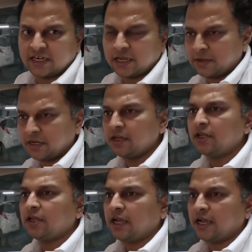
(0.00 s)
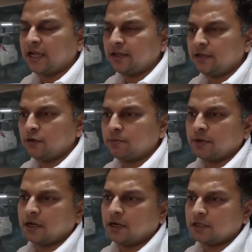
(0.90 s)
And
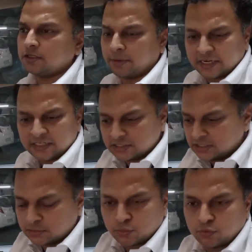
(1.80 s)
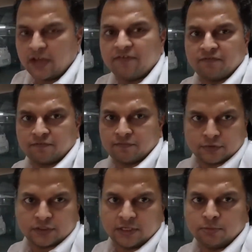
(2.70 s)
the bucket seats would have
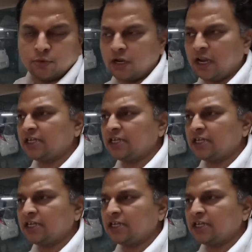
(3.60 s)
seemed more large.